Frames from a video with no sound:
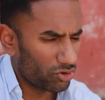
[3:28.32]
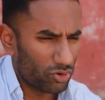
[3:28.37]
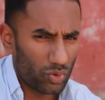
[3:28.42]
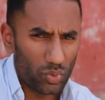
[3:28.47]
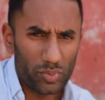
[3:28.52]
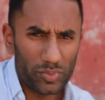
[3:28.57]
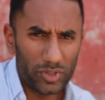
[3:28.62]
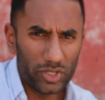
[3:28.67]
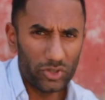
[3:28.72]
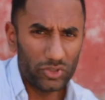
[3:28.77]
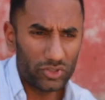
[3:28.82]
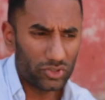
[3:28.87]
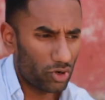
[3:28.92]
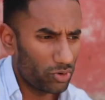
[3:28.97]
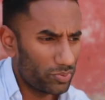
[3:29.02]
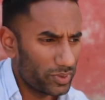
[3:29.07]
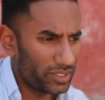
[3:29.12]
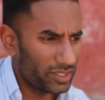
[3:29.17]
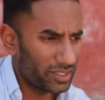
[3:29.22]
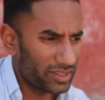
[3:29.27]
a woman who
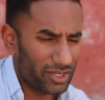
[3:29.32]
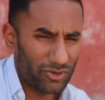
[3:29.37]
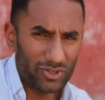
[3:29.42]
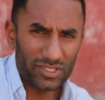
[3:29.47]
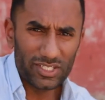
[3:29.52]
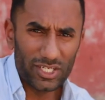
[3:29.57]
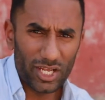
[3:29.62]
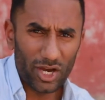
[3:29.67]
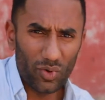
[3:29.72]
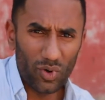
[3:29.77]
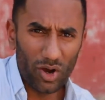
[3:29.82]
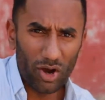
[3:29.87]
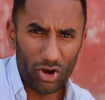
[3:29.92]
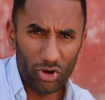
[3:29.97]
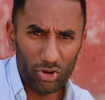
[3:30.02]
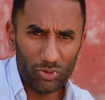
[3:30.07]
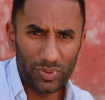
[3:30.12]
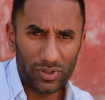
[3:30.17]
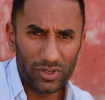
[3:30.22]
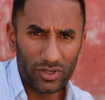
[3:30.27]
told me that there is no
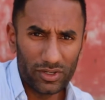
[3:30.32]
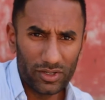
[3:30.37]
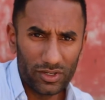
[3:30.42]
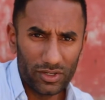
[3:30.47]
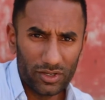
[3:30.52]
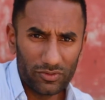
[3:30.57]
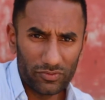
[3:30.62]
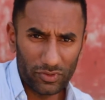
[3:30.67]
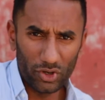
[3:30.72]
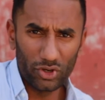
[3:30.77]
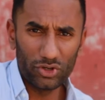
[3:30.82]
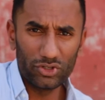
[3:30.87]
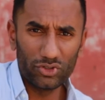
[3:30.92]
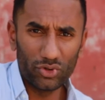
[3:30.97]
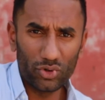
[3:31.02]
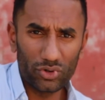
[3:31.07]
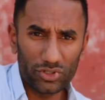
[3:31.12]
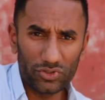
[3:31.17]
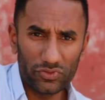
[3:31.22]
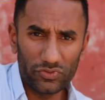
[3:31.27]
hope for her
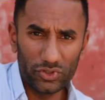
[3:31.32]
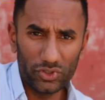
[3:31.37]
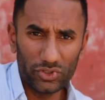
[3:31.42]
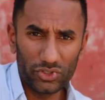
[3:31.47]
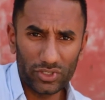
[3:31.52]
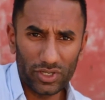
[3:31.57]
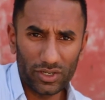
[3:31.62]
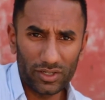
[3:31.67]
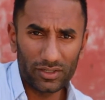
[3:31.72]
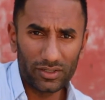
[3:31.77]
daughter's future.